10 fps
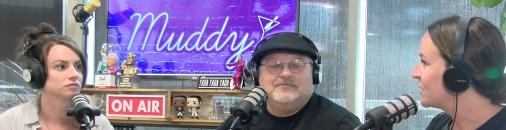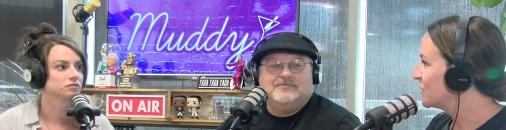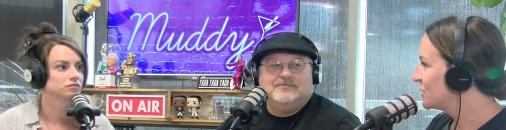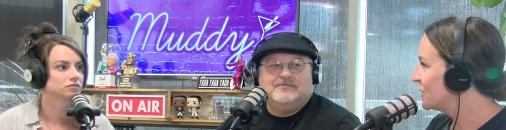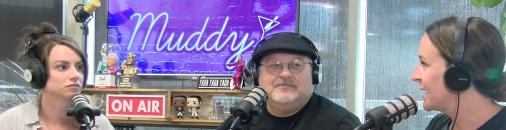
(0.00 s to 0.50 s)

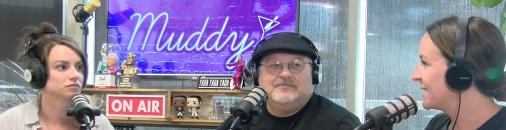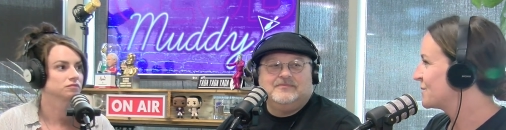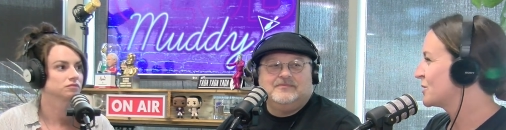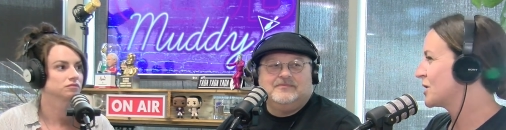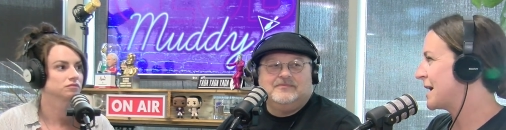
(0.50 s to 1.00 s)
Speaker 1: those two
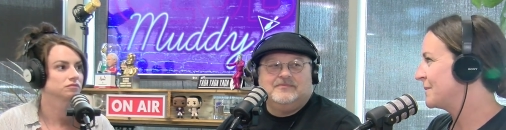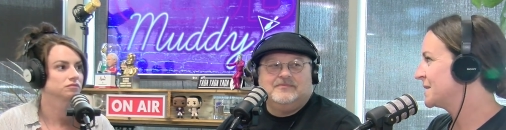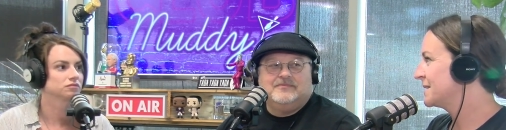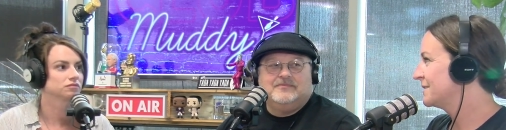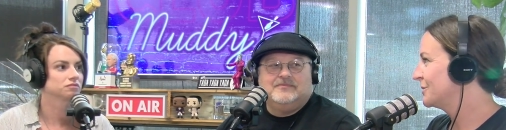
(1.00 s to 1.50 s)
cats were
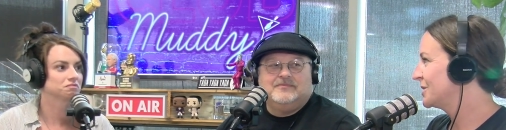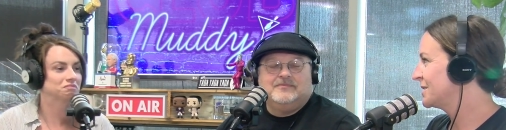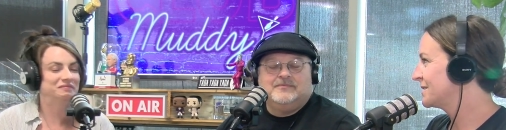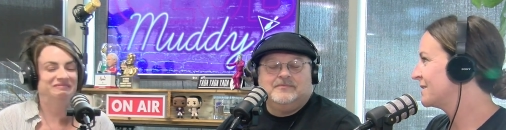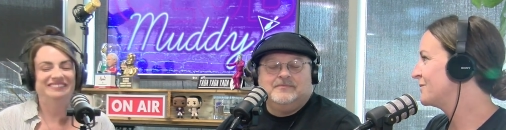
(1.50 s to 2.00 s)
dropped,
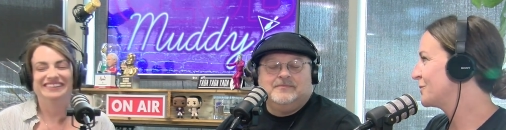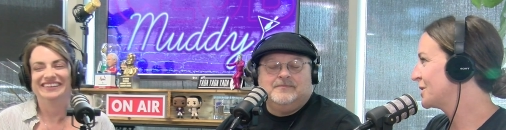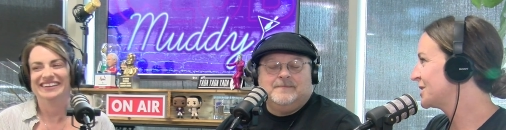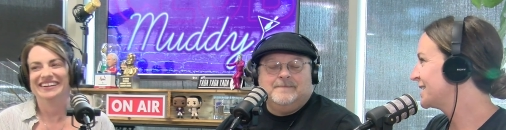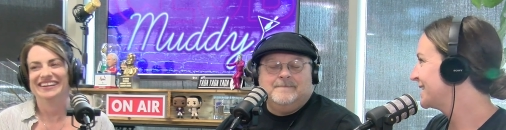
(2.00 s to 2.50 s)
which is
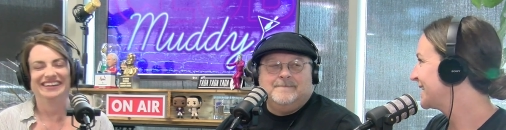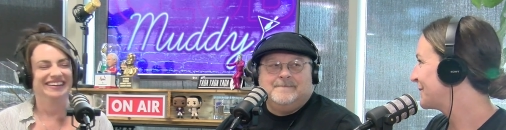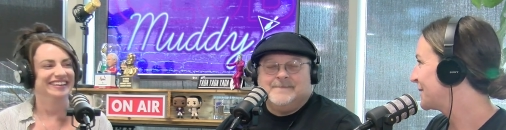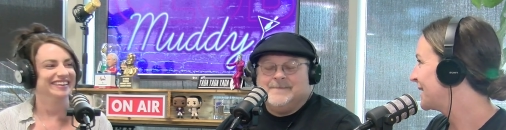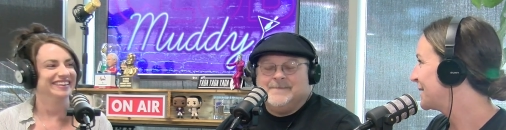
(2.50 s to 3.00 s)
unfortunate.
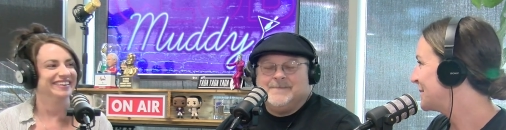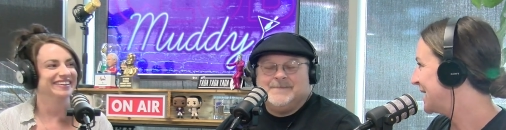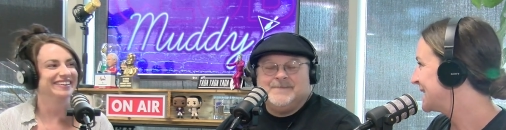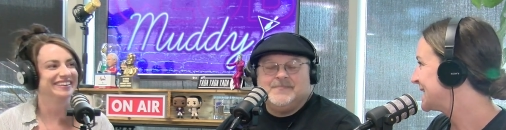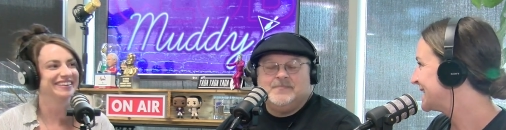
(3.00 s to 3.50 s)
They were like mm-hmm.
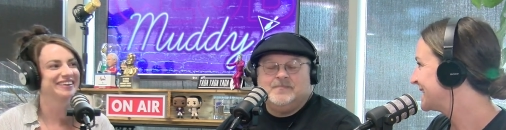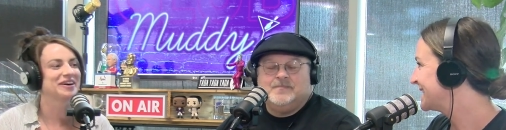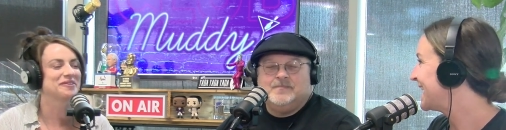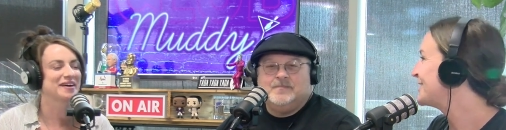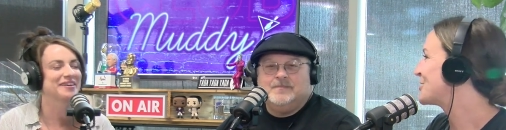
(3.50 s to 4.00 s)

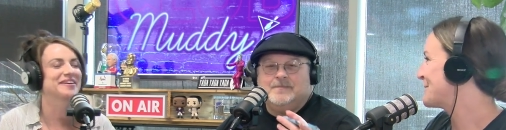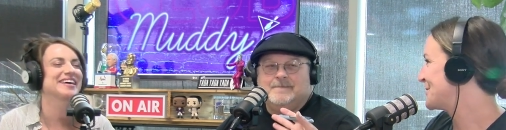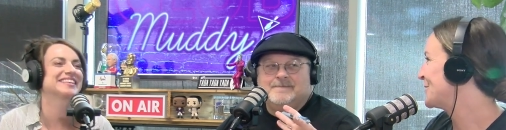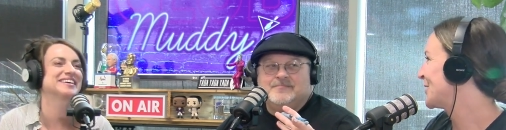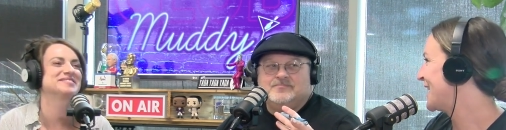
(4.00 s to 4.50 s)
abandoned, oh, not
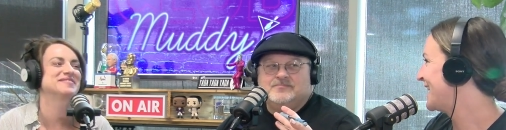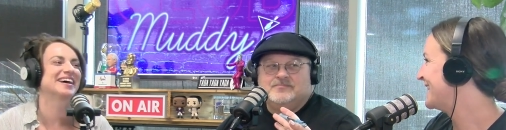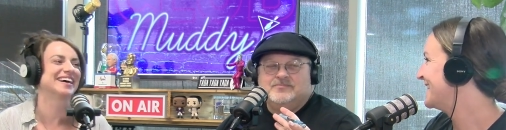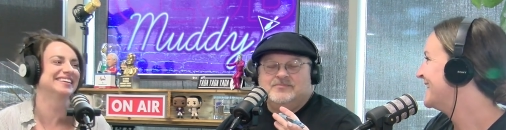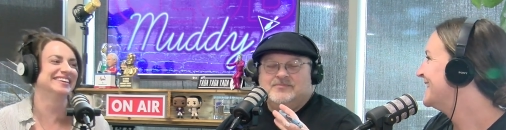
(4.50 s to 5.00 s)
dropped on their you-
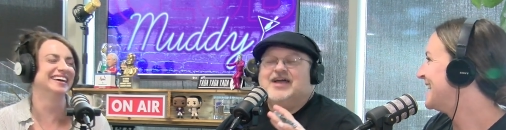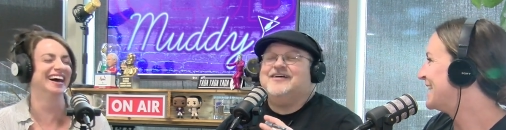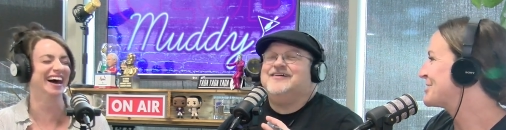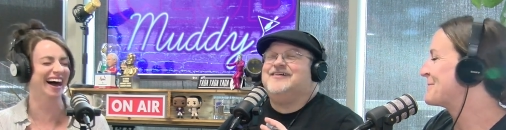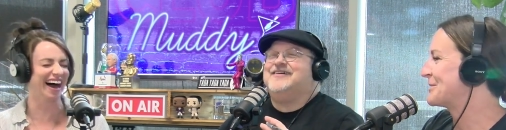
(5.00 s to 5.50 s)
head, I-
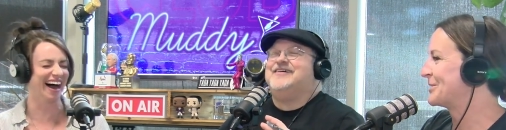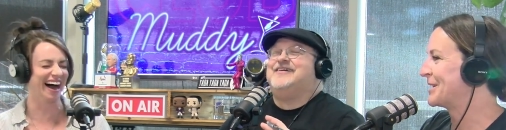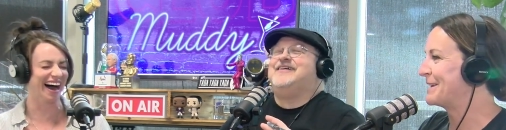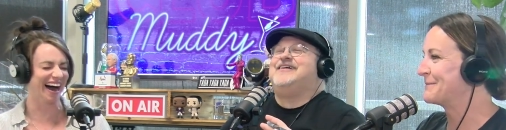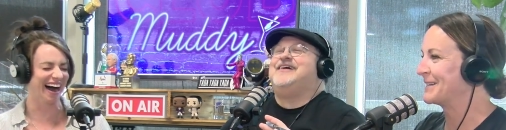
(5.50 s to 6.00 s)
not dropped on
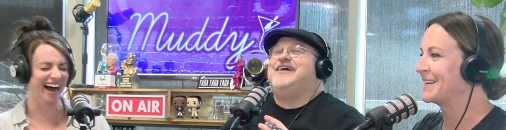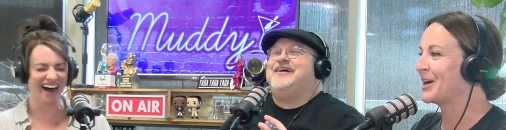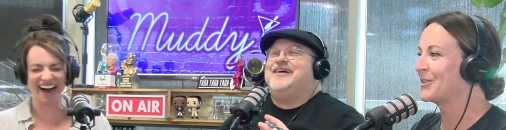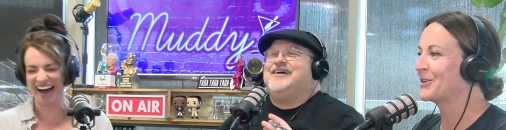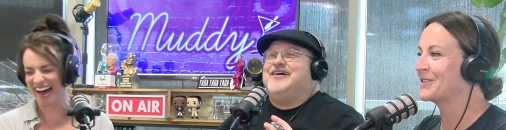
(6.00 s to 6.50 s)
their head,
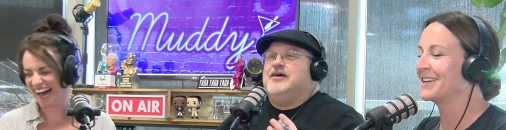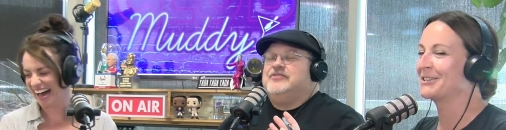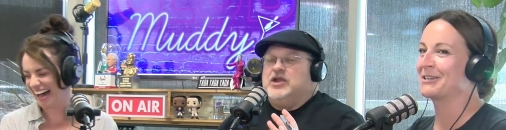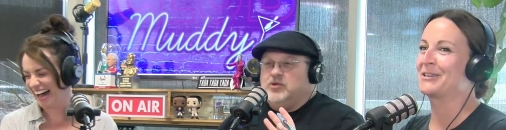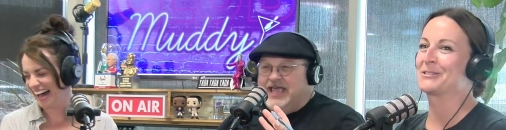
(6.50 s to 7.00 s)
Brittany. Although
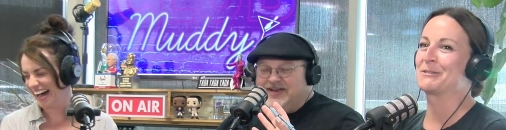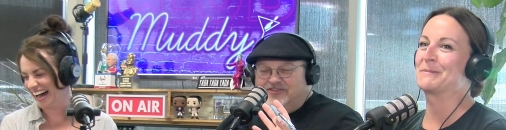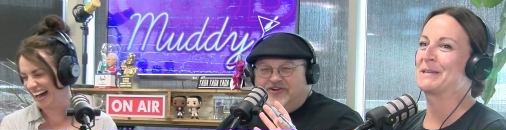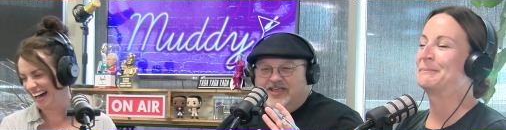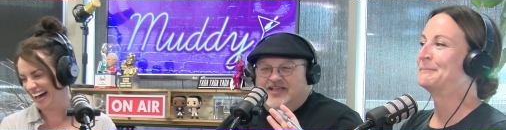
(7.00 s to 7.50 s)
that could They don't also land
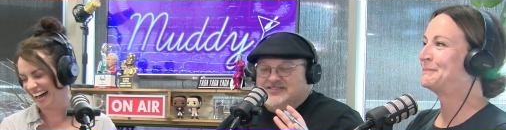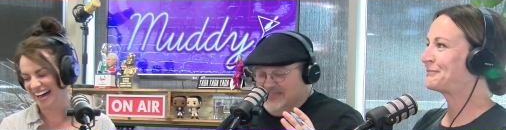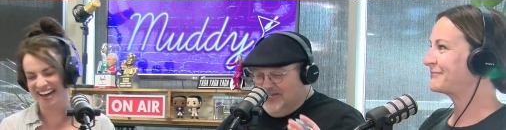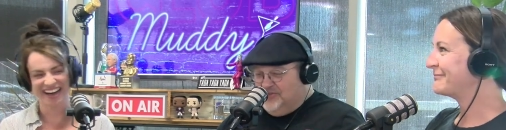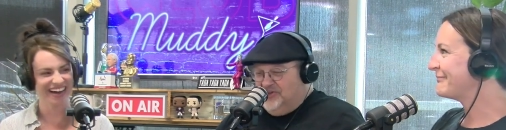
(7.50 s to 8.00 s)
on be- their heads.
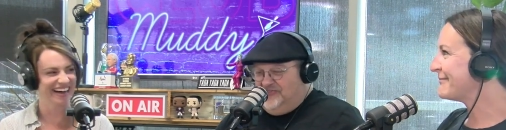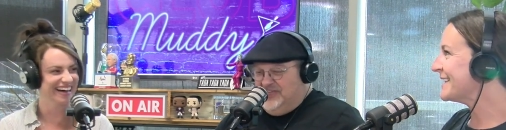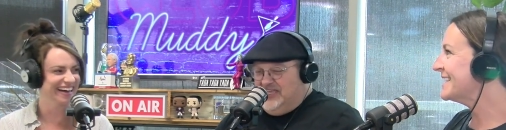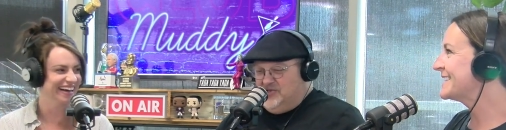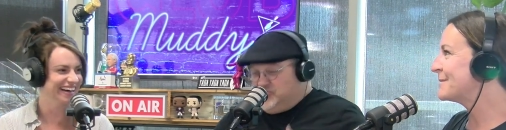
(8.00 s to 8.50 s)
They land on their
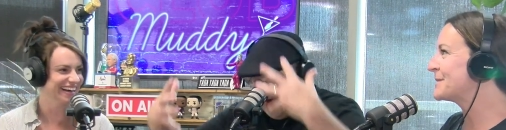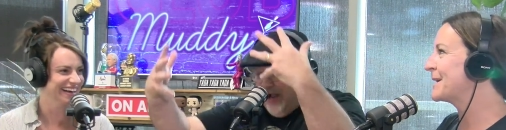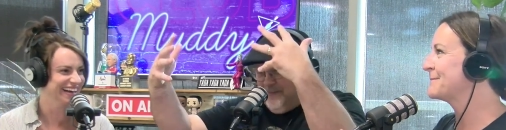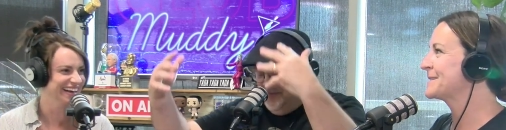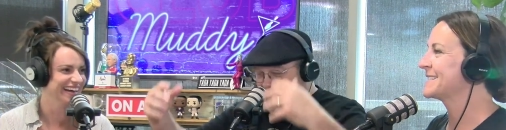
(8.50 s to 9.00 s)
feet. You can
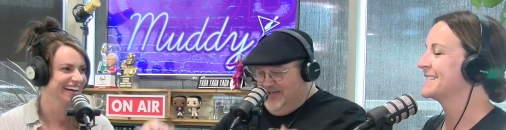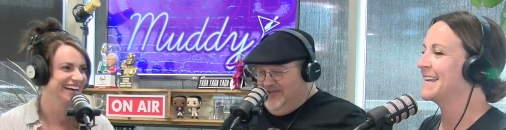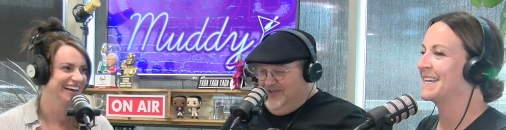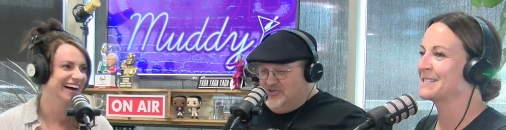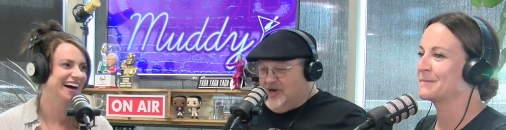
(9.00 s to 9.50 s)
drop them.
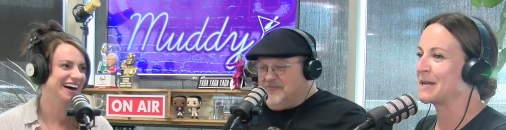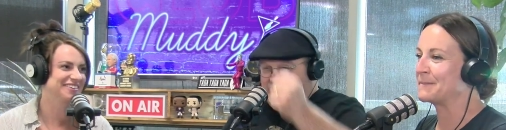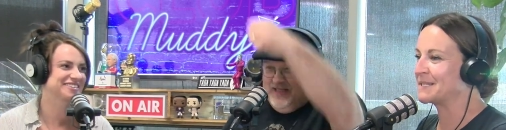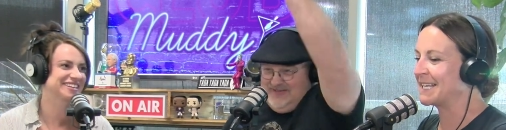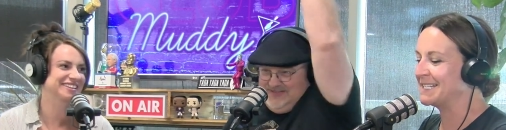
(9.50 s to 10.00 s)
Yeah, you can drop them
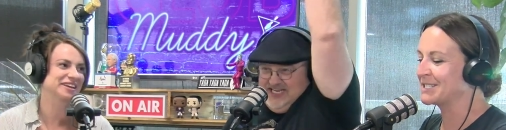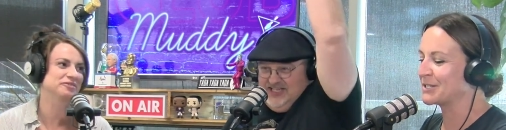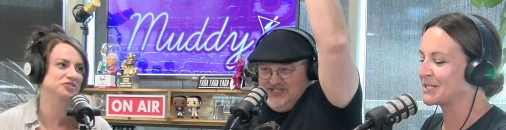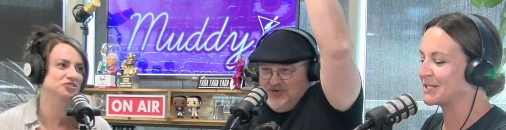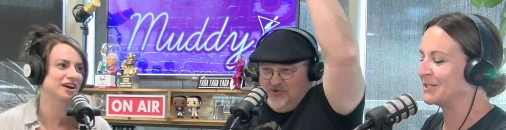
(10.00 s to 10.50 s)
sometimes like kittens
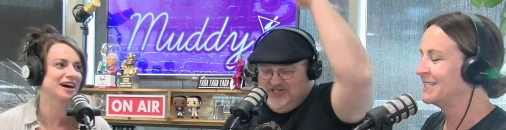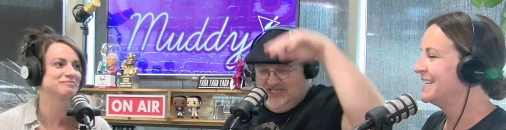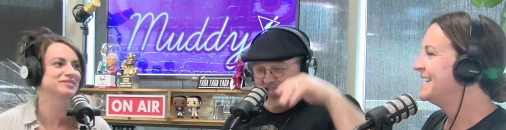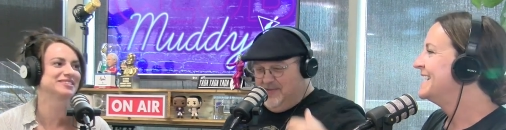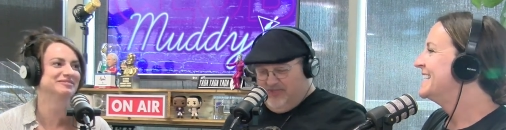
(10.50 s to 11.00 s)
ten are
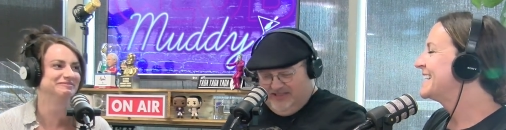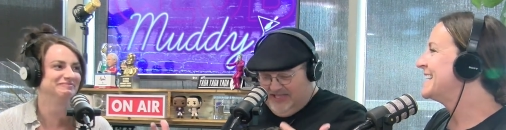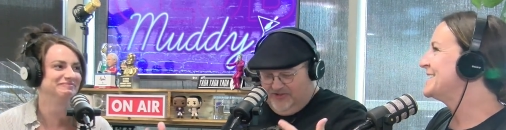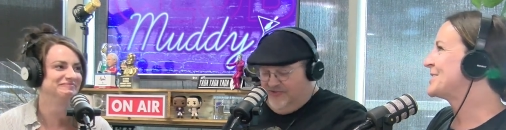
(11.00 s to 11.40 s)
stories dropped. up. They land on